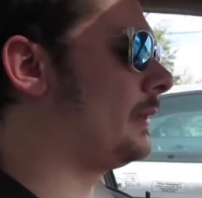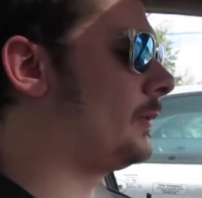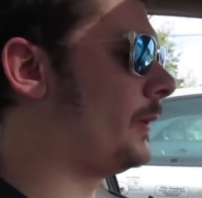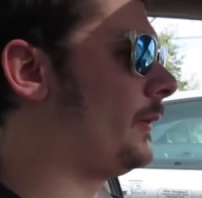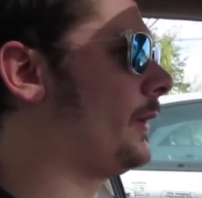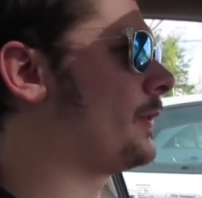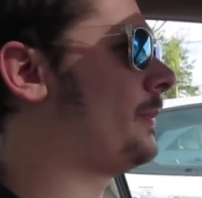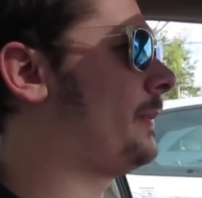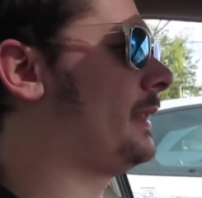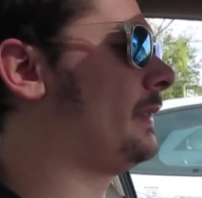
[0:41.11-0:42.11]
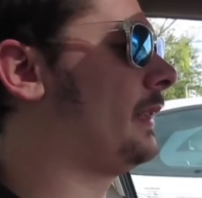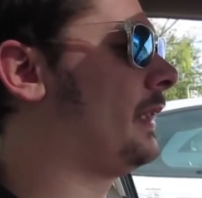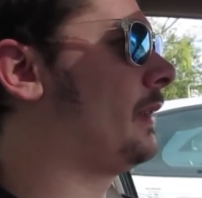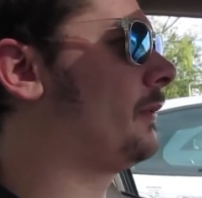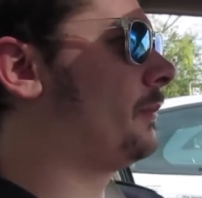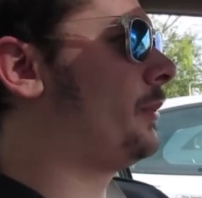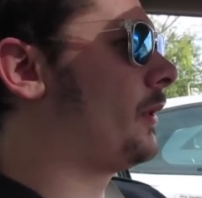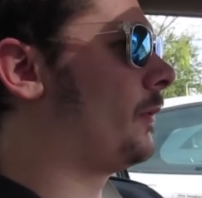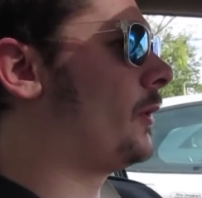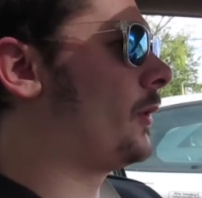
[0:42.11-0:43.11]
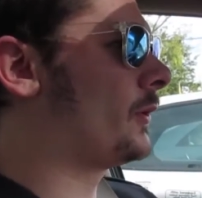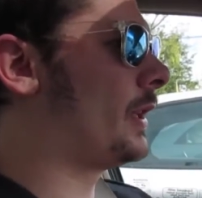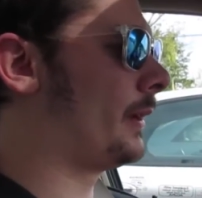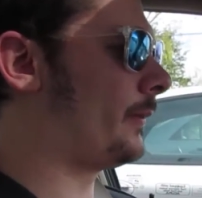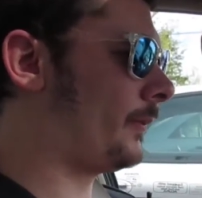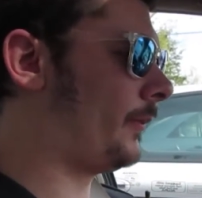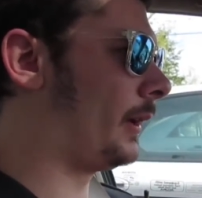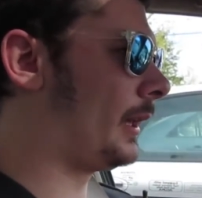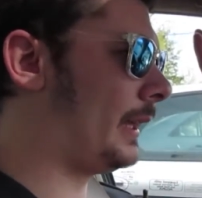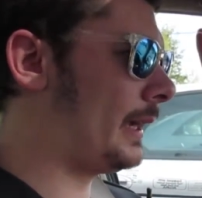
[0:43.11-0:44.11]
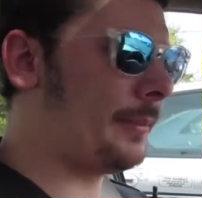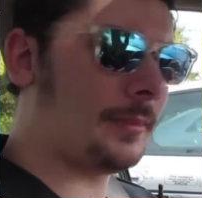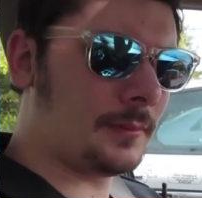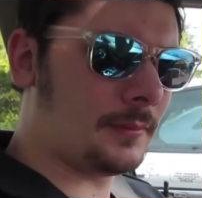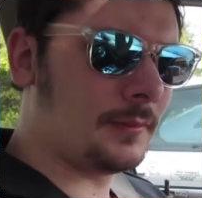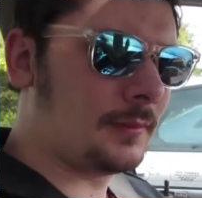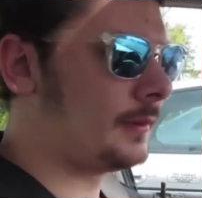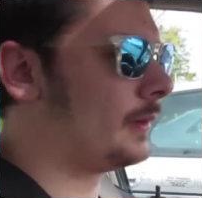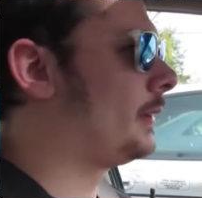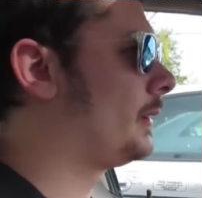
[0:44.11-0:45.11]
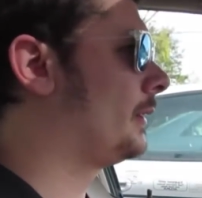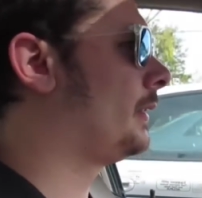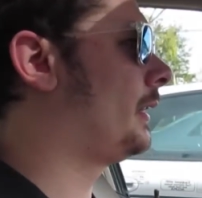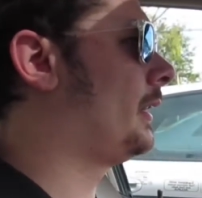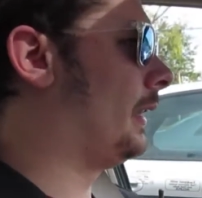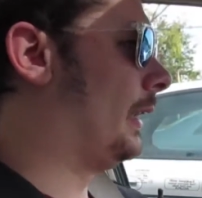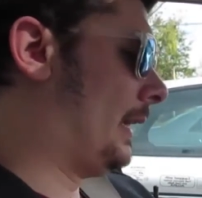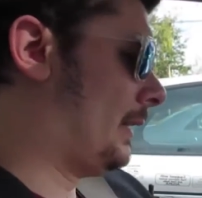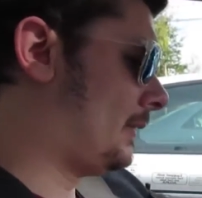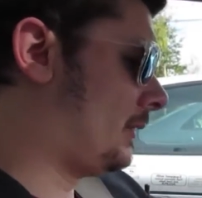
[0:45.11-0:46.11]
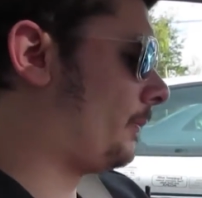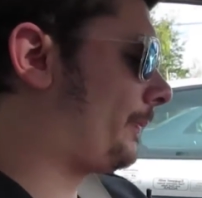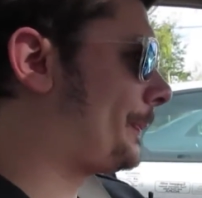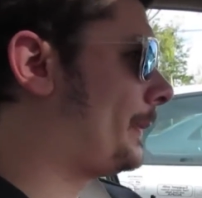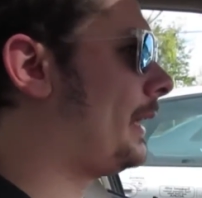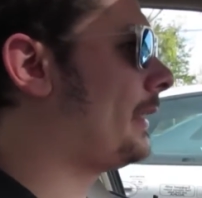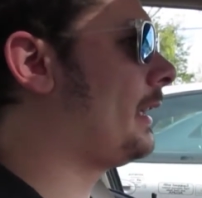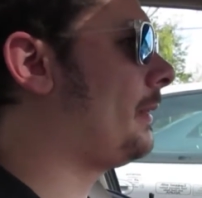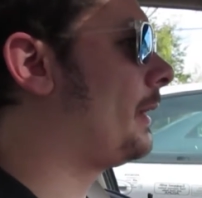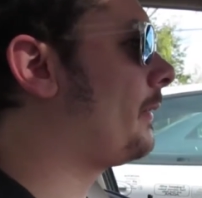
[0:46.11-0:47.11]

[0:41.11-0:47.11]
it's one of those planes that can put the rotors like vertically up. Uh huh. And then lands like that. But